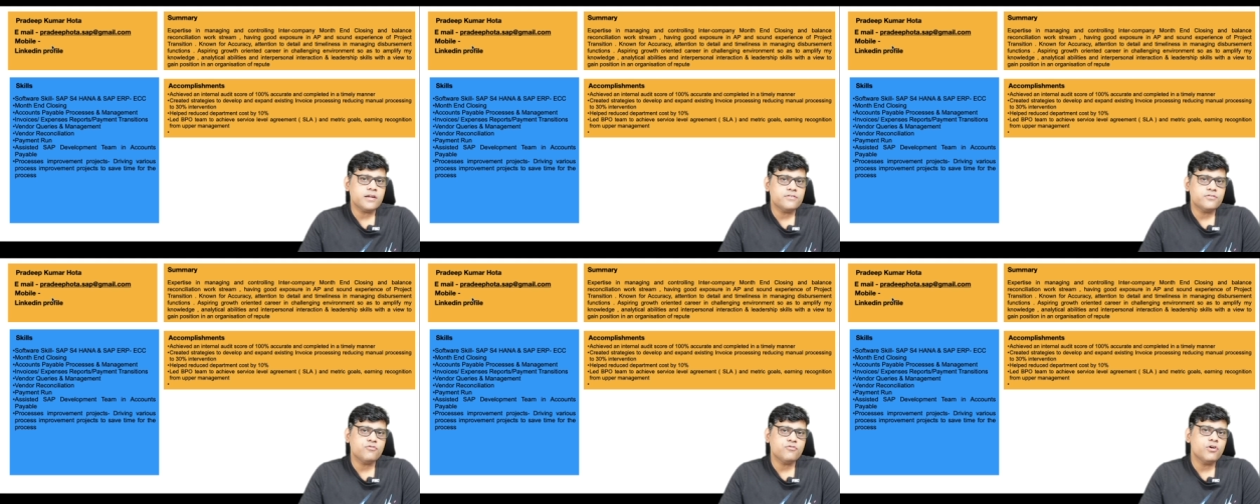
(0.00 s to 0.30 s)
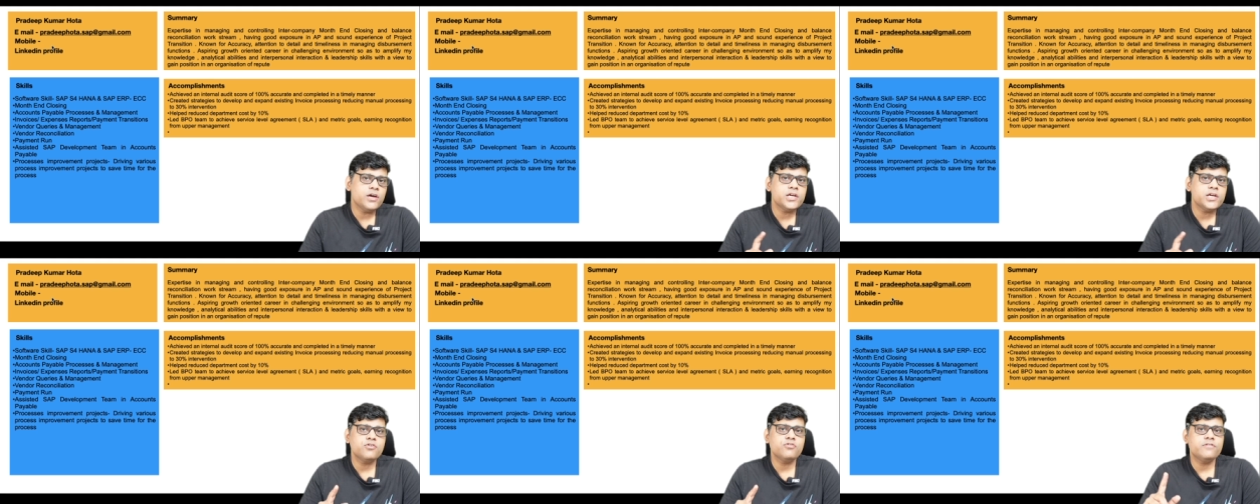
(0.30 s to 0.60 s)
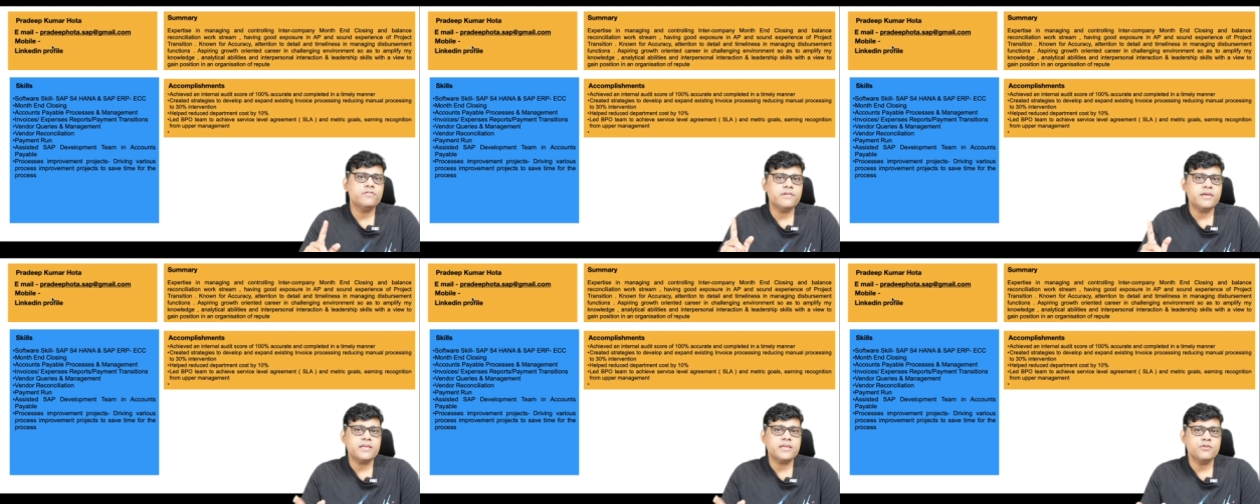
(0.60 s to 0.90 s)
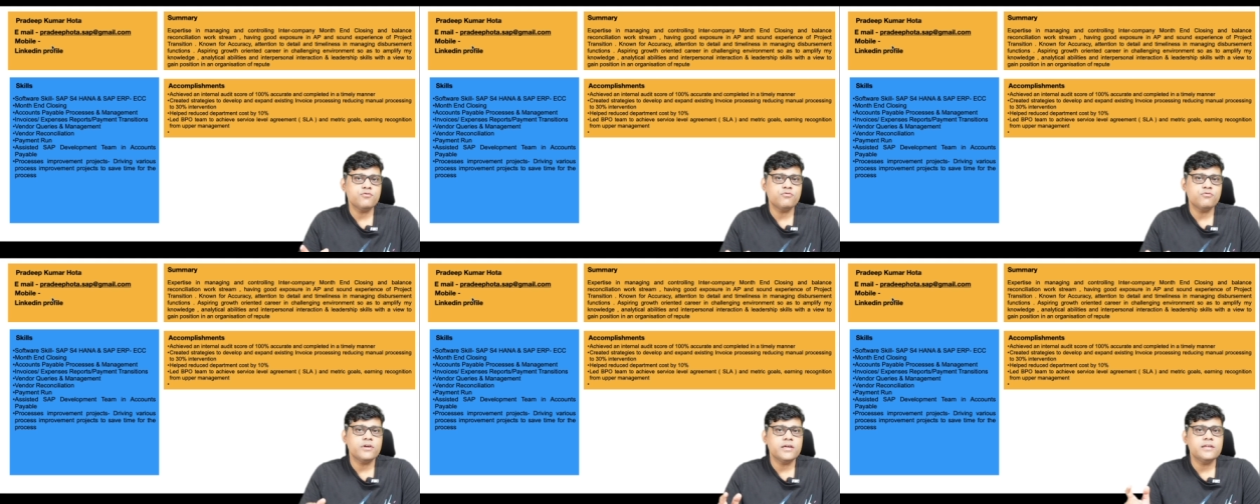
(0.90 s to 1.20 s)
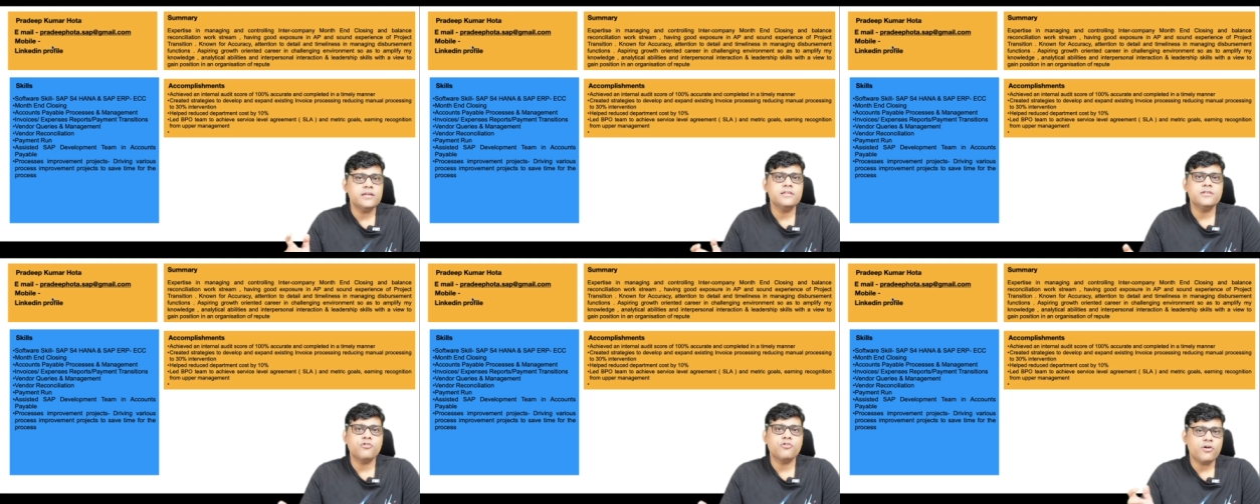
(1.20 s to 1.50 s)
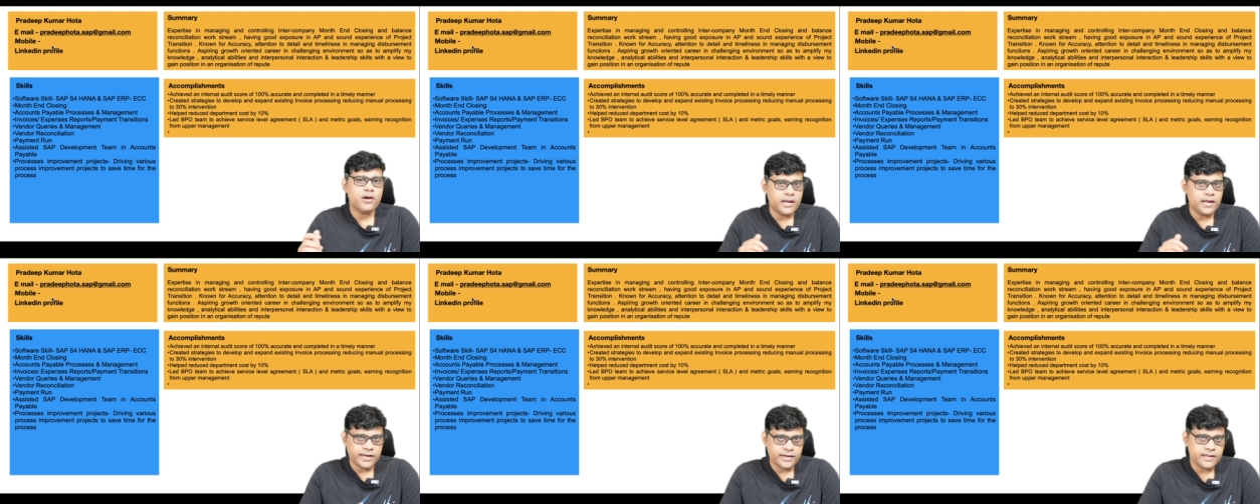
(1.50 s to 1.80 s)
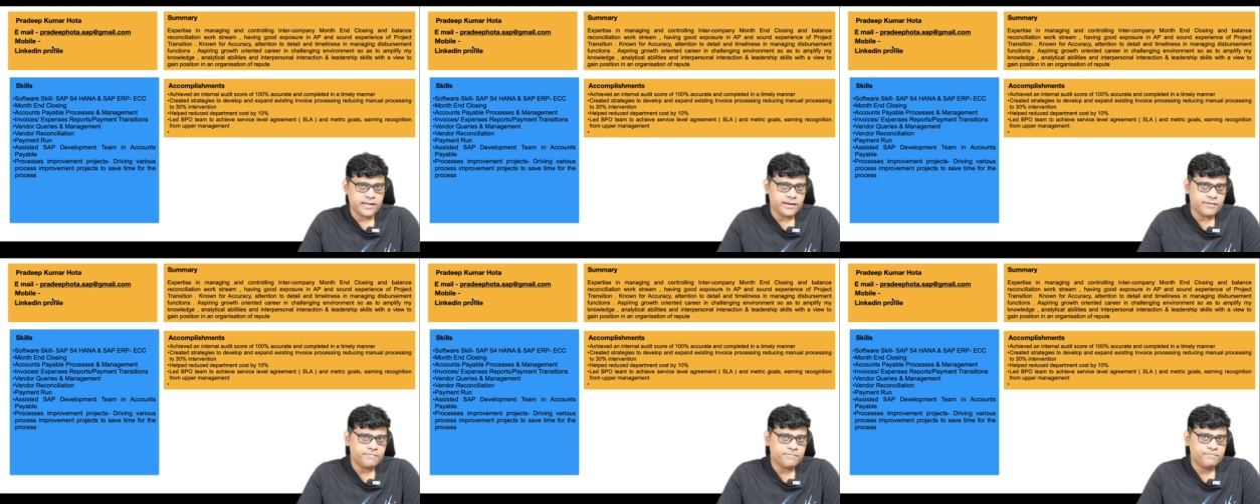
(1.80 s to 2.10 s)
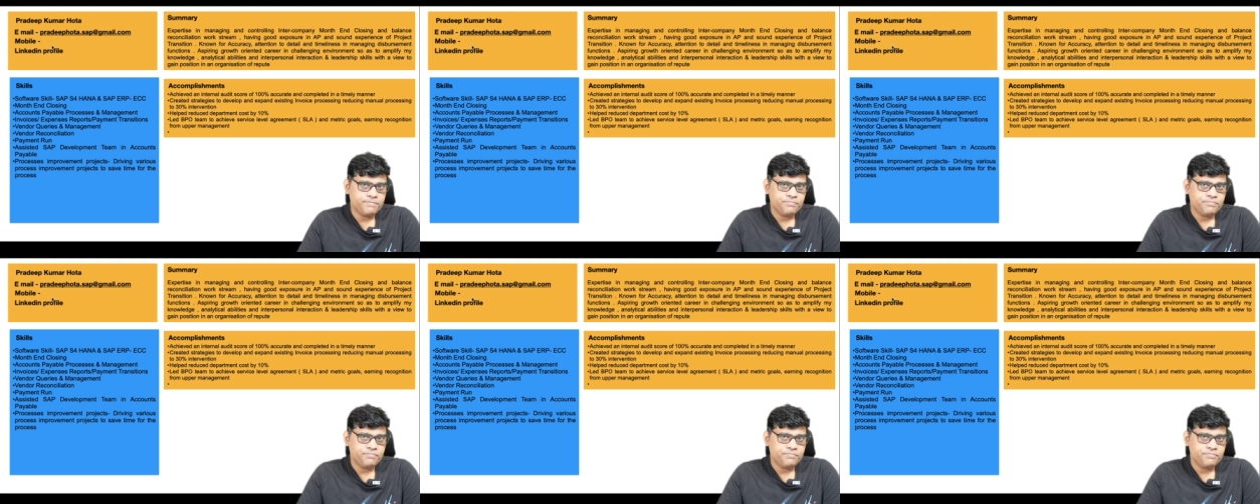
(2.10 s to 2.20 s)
is going to check you in your linkedin